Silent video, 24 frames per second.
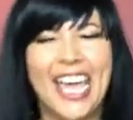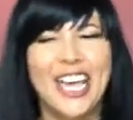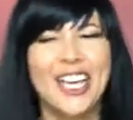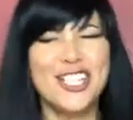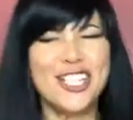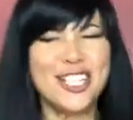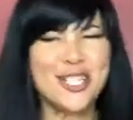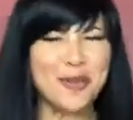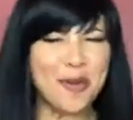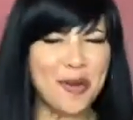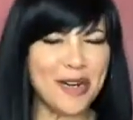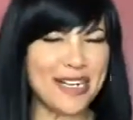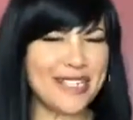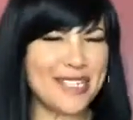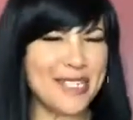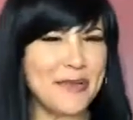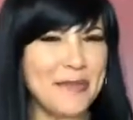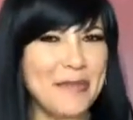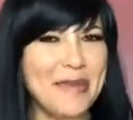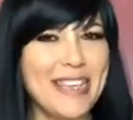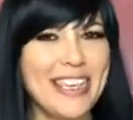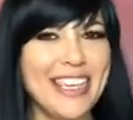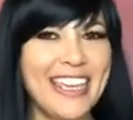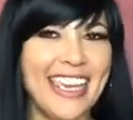Just wanted to
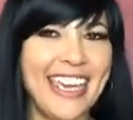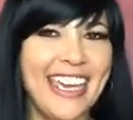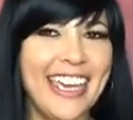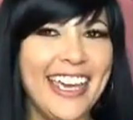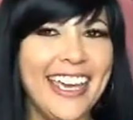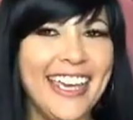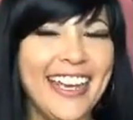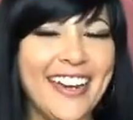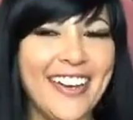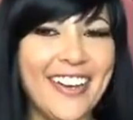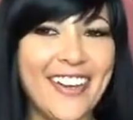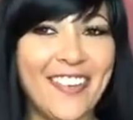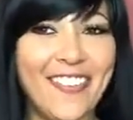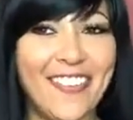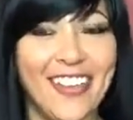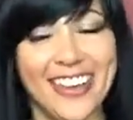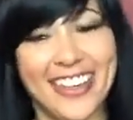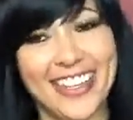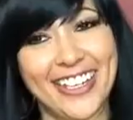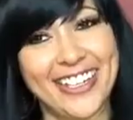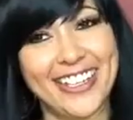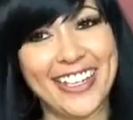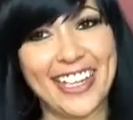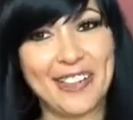begin
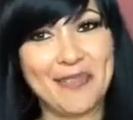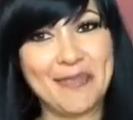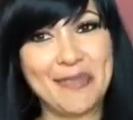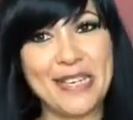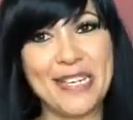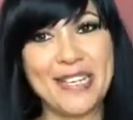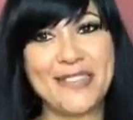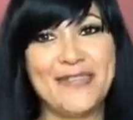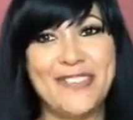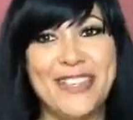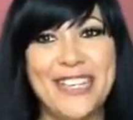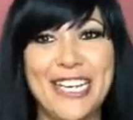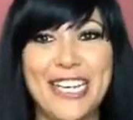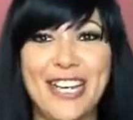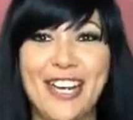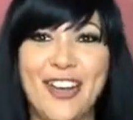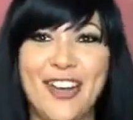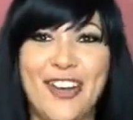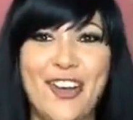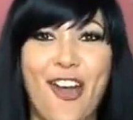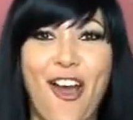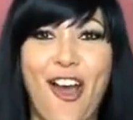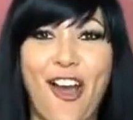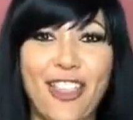with a little bit of an
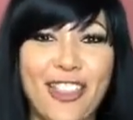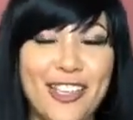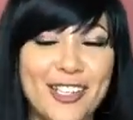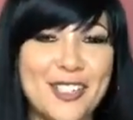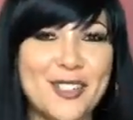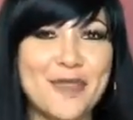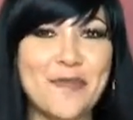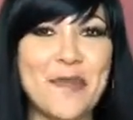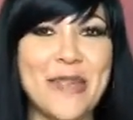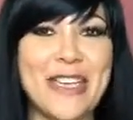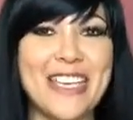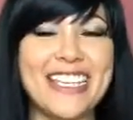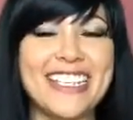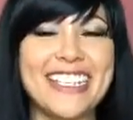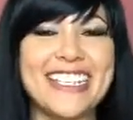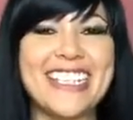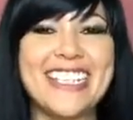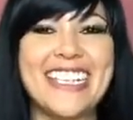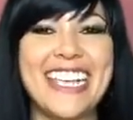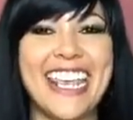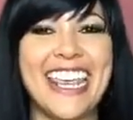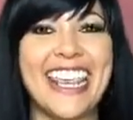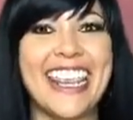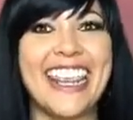
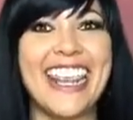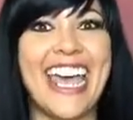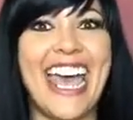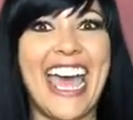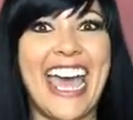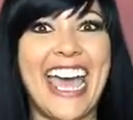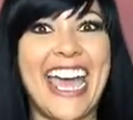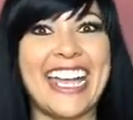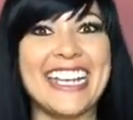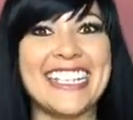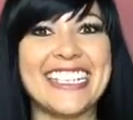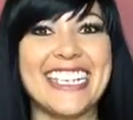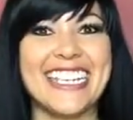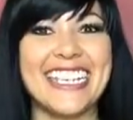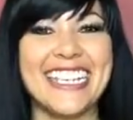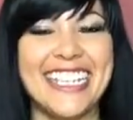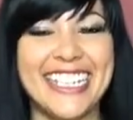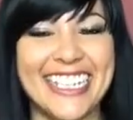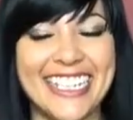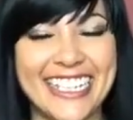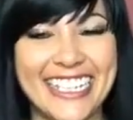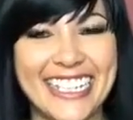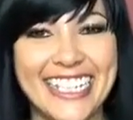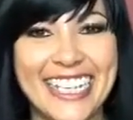acknowledgement that
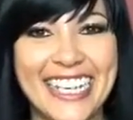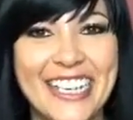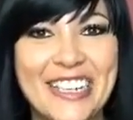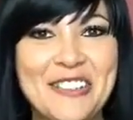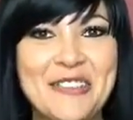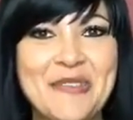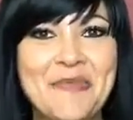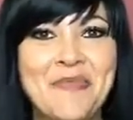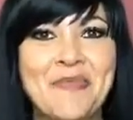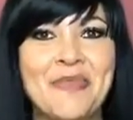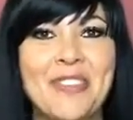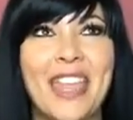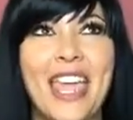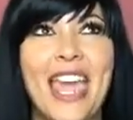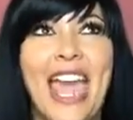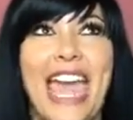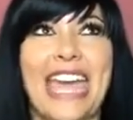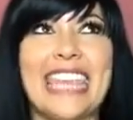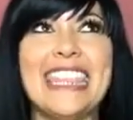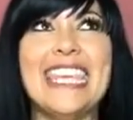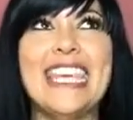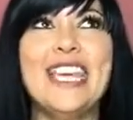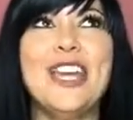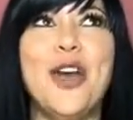
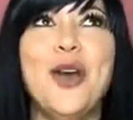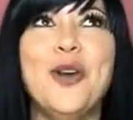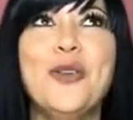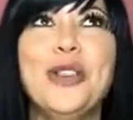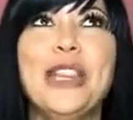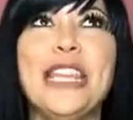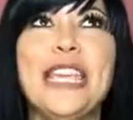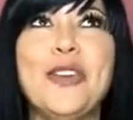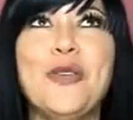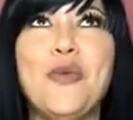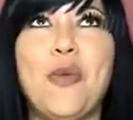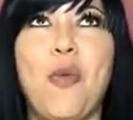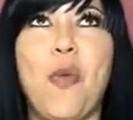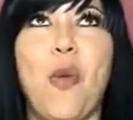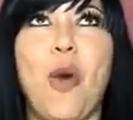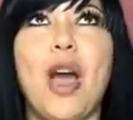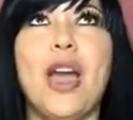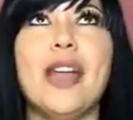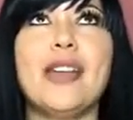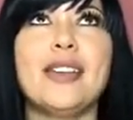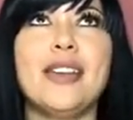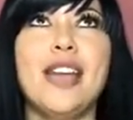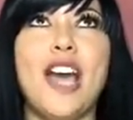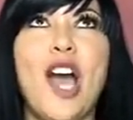I think only
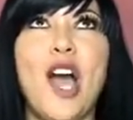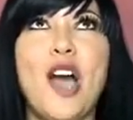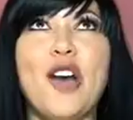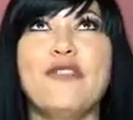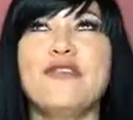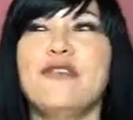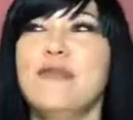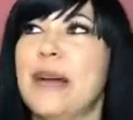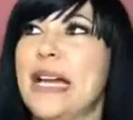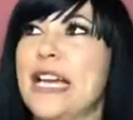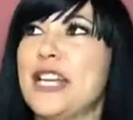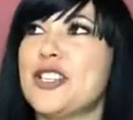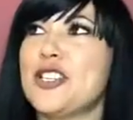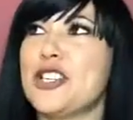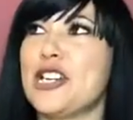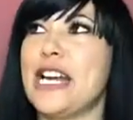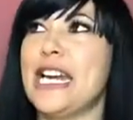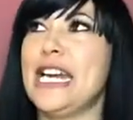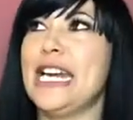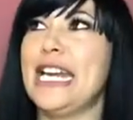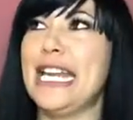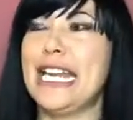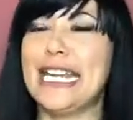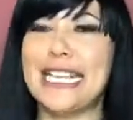one of my
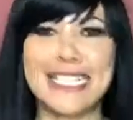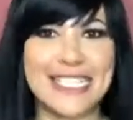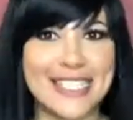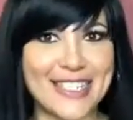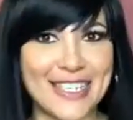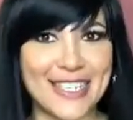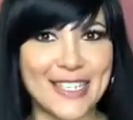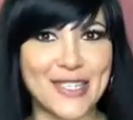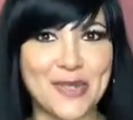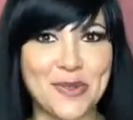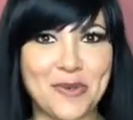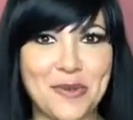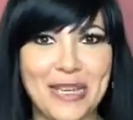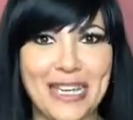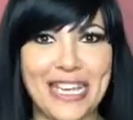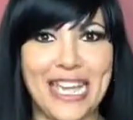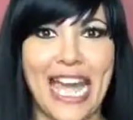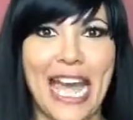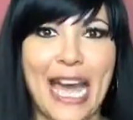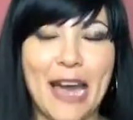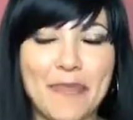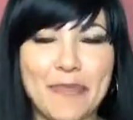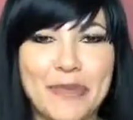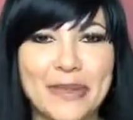trainings this week
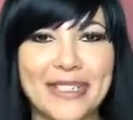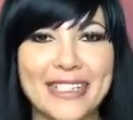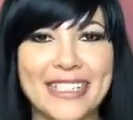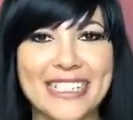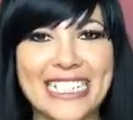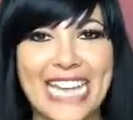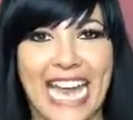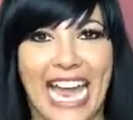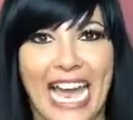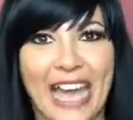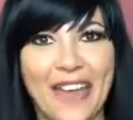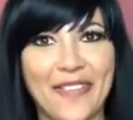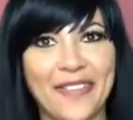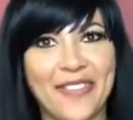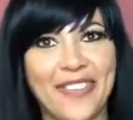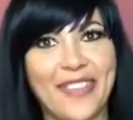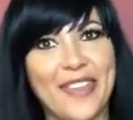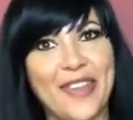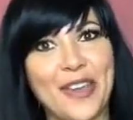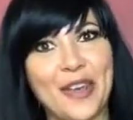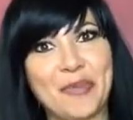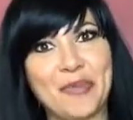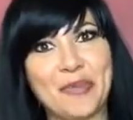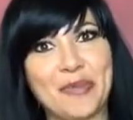happened at
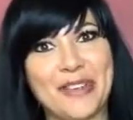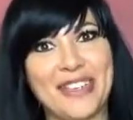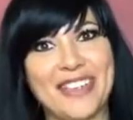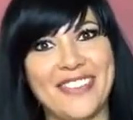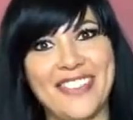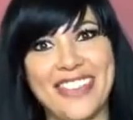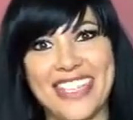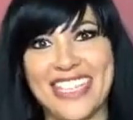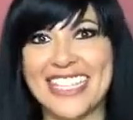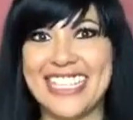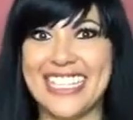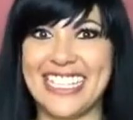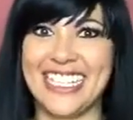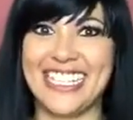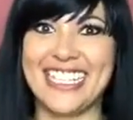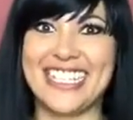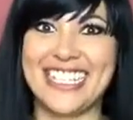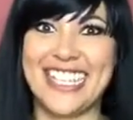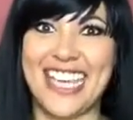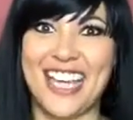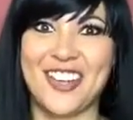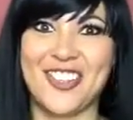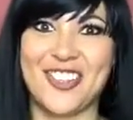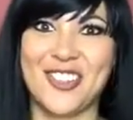their previously
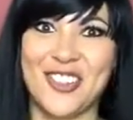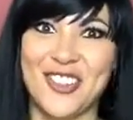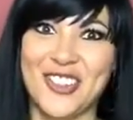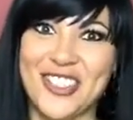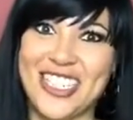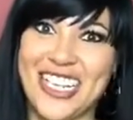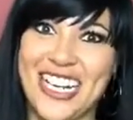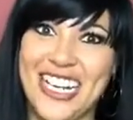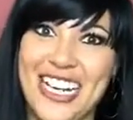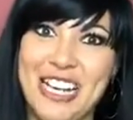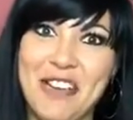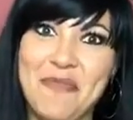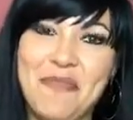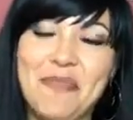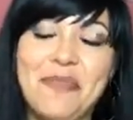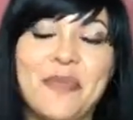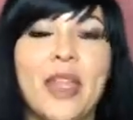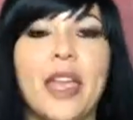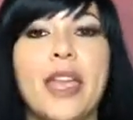scheduled time,